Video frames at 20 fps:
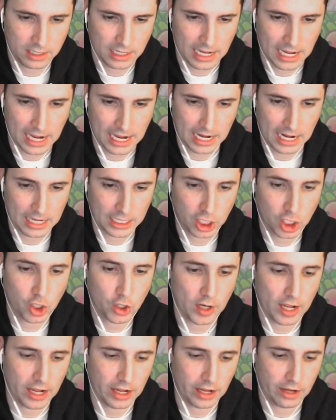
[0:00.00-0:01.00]
And I could
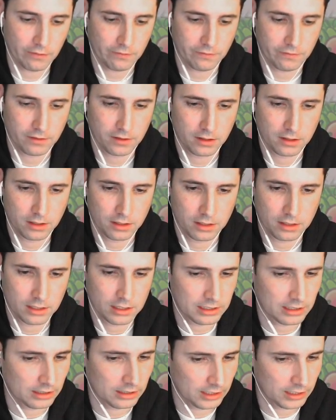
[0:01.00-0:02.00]
have
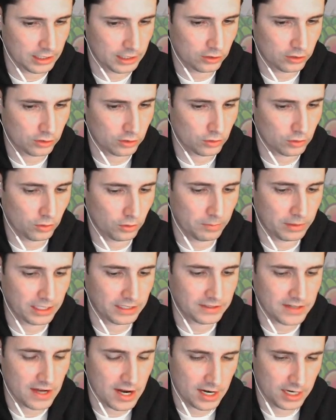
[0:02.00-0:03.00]
lethal, but it's
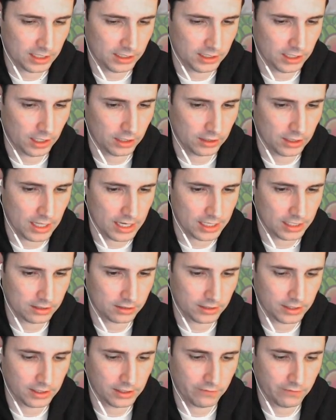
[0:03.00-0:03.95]
highly unlikely.